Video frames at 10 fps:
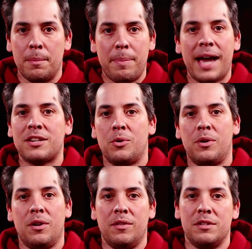the
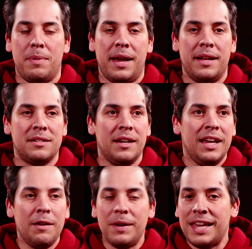backstory to all these bands.
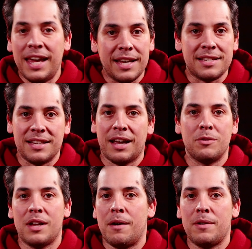Even Kiss. Like,
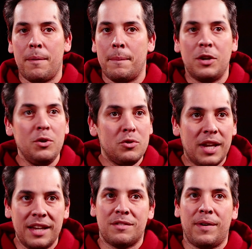I'm a huge
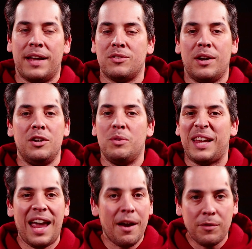Kiss fan, so I knew
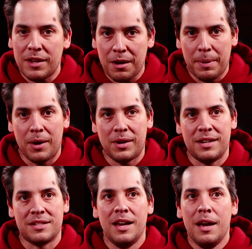like everything about
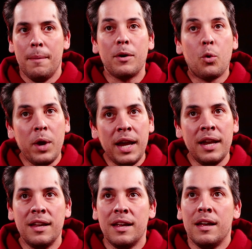Kiss. But
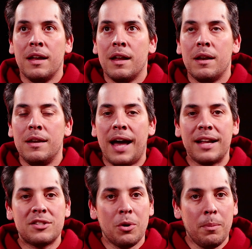Queen,
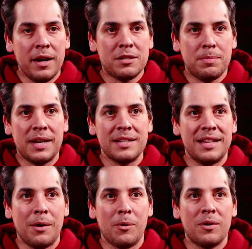not so much, because
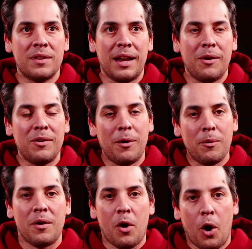they were
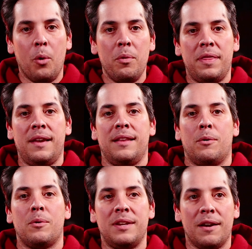their own thing. They
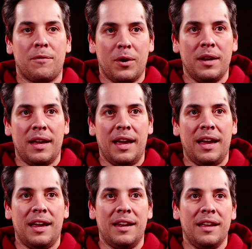were different,
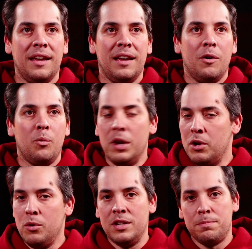and we
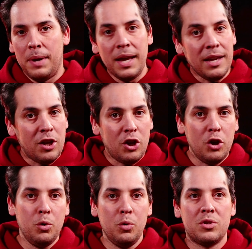knew these big,
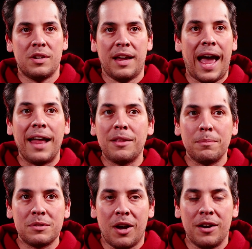huge
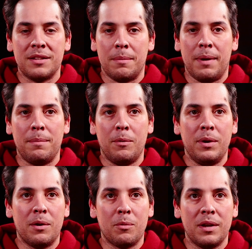anthem songs they made, but
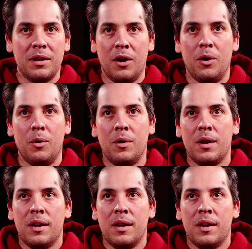we didn't really know